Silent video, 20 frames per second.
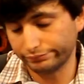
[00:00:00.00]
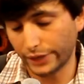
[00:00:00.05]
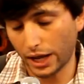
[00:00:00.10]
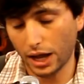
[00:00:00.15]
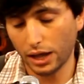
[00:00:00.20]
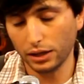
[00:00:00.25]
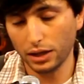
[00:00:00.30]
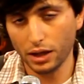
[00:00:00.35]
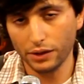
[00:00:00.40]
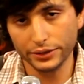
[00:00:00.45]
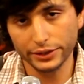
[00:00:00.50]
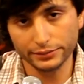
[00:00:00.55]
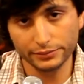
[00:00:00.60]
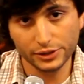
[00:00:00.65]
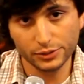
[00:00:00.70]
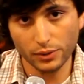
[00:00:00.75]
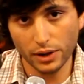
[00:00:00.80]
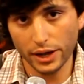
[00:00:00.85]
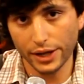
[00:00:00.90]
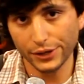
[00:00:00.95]
I love it.
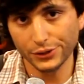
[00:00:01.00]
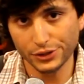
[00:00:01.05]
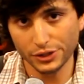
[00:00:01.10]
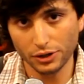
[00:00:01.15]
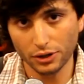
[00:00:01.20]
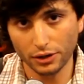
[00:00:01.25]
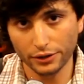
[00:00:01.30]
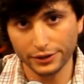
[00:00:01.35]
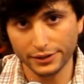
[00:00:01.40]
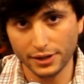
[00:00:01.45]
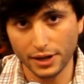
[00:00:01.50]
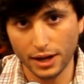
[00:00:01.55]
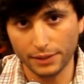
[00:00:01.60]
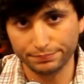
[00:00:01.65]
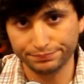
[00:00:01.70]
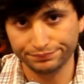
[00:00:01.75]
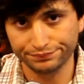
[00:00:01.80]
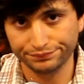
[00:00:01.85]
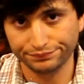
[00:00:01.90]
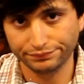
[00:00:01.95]
That's why I use it all the
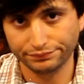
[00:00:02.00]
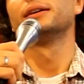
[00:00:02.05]
time.